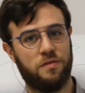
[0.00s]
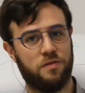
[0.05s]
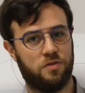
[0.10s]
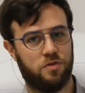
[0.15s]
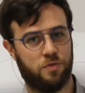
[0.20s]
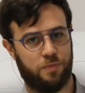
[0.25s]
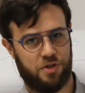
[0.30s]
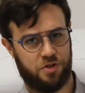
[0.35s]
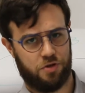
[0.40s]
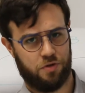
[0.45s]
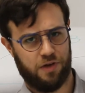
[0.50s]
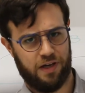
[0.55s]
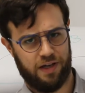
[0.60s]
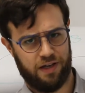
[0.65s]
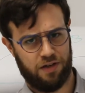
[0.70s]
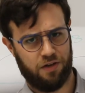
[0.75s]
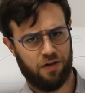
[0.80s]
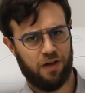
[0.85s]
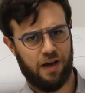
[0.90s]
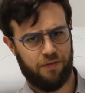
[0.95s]
to be sure
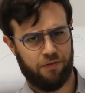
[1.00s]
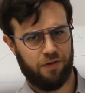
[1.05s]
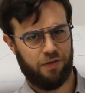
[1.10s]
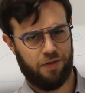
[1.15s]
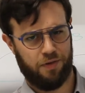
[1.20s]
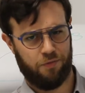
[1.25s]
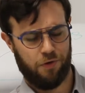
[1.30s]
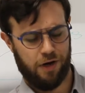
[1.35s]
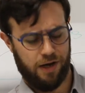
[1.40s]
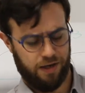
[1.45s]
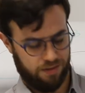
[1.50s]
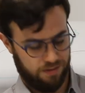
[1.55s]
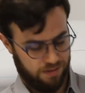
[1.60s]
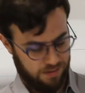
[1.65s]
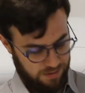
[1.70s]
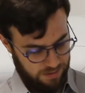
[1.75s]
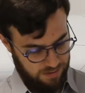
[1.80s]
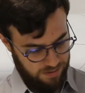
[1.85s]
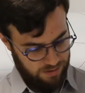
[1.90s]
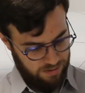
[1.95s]
I got everything right.
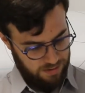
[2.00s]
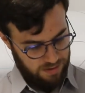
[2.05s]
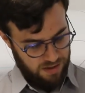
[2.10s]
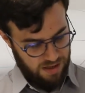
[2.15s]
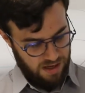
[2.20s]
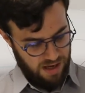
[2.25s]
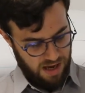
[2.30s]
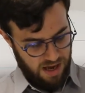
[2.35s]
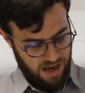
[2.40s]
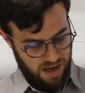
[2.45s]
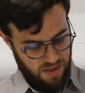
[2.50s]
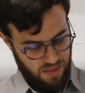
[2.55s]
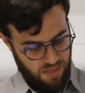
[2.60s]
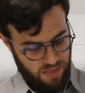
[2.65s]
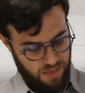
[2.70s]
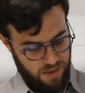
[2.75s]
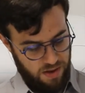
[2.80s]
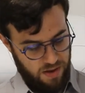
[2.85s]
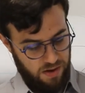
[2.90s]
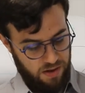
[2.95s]

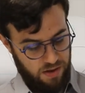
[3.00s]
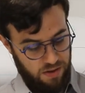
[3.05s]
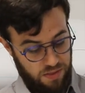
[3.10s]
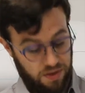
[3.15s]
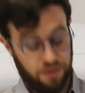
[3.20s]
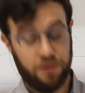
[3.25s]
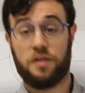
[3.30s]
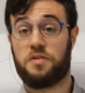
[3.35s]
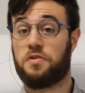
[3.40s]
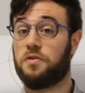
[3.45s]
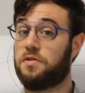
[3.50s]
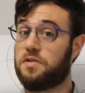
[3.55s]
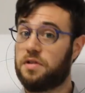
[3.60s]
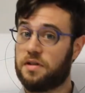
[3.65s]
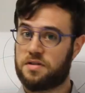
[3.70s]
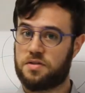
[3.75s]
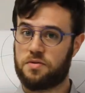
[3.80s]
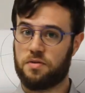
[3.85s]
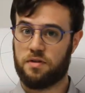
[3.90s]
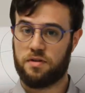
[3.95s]
And then the two
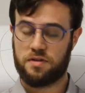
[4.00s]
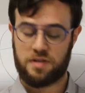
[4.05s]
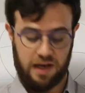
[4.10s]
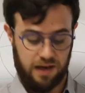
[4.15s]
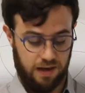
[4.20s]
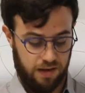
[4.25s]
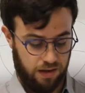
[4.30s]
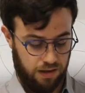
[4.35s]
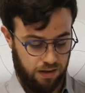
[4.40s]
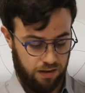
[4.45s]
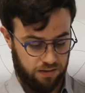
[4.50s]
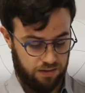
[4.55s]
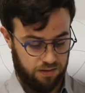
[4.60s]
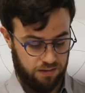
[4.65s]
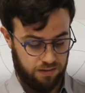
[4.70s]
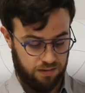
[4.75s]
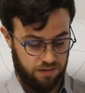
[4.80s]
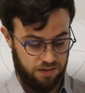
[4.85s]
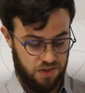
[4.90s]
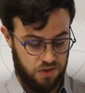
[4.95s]
text tools
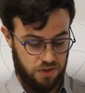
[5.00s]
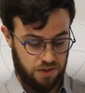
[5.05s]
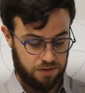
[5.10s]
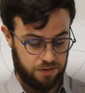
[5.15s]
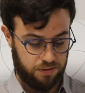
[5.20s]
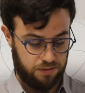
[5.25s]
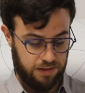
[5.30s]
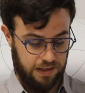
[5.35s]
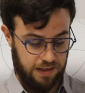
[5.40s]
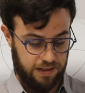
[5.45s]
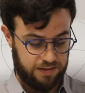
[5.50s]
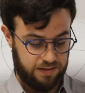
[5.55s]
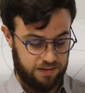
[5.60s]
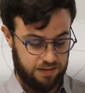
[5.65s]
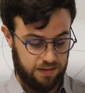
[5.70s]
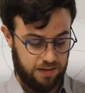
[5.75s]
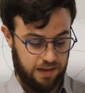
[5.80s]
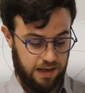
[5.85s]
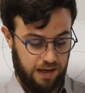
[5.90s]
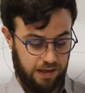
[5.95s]
are structured
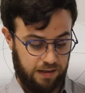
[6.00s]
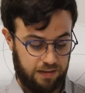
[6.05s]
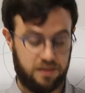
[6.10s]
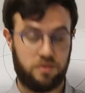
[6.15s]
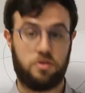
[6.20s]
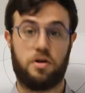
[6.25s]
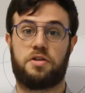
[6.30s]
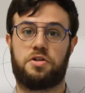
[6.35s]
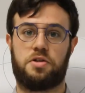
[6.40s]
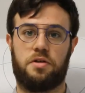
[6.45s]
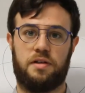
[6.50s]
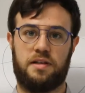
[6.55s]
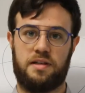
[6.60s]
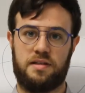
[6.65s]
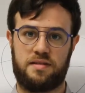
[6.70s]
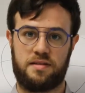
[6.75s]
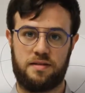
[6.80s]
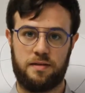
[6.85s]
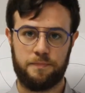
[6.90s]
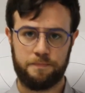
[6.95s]
text and instruction
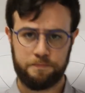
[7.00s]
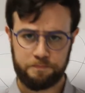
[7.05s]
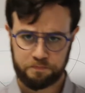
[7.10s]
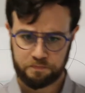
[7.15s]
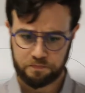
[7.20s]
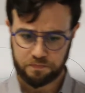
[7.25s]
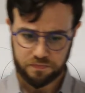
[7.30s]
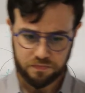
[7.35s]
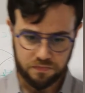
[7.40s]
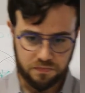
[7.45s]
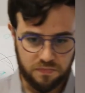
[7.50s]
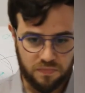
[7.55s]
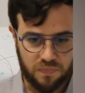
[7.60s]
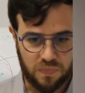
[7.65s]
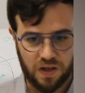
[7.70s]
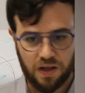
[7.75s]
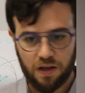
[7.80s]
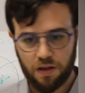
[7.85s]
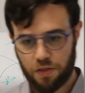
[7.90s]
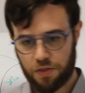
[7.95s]
list.
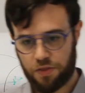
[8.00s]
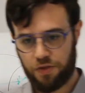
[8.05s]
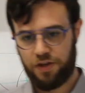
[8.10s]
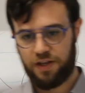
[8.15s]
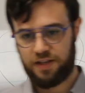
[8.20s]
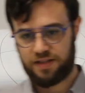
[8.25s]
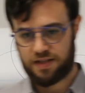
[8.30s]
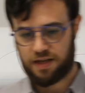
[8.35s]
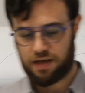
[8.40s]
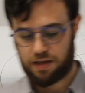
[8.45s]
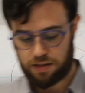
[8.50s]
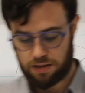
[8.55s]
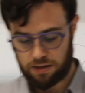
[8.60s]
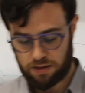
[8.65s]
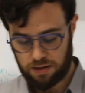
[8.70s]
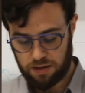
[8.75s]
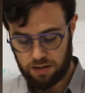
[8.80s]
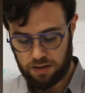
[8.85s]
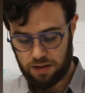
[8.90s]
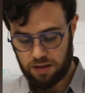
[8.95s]
These
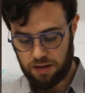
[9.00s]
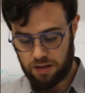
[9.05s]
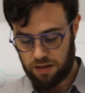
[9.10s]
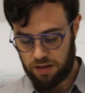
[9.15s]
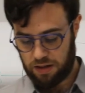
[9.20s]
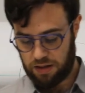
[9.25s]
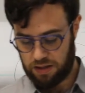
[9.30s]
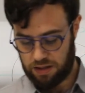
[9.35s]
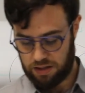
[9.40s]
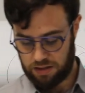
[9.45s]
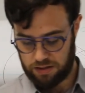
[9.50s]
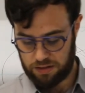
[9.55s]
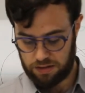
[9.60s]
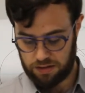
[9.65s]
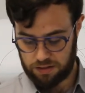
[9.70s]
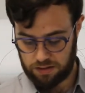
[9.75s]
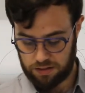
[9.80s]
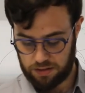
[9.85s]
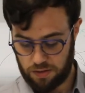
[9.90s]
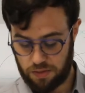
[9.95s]
are
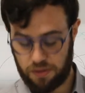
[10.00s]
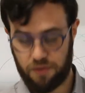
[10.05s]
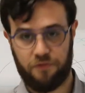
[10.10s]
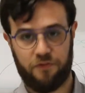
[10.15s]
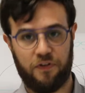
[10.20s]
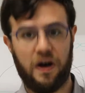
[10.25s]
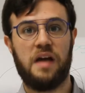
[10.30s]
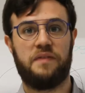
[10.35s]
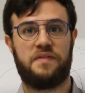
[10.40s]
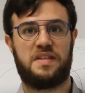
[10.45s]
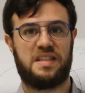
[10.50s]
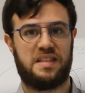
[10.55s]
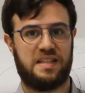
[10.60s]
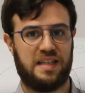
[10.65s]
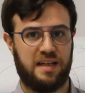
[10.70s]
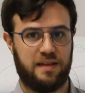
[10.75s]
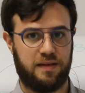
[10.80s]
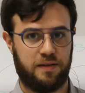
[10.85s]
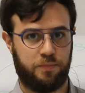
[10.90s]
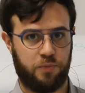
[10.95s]
the 5
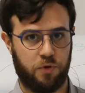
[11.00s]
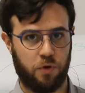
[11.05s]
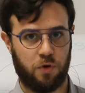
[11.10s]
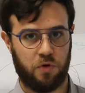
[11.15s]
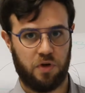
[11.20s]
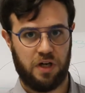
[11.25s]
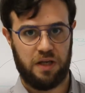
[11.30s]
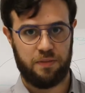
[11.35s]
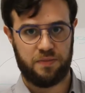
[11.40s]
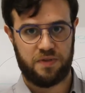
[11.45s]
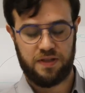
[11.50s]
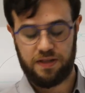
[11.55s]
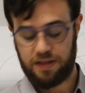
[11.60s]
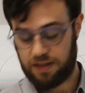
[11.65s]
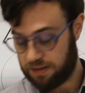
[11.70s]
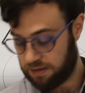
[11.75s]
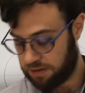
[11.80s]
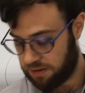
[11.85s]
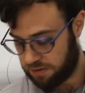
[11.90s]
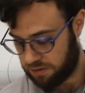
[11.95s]
standard programs. They
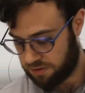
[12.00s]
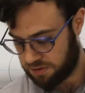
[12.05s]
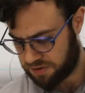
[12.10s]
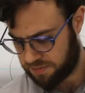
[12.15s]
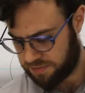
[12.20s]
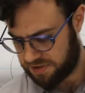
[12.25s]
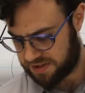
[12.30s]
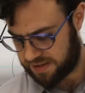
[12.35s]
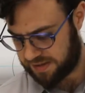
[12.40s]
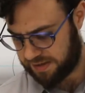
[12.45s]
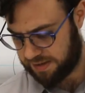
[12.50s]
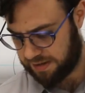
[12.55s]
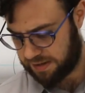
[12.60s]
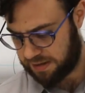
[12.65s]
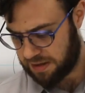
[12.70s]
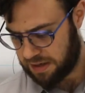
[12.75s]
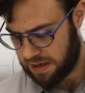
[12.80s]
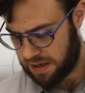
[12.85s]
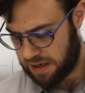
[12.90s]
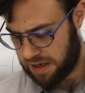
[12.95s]
are also
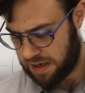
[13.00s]
basically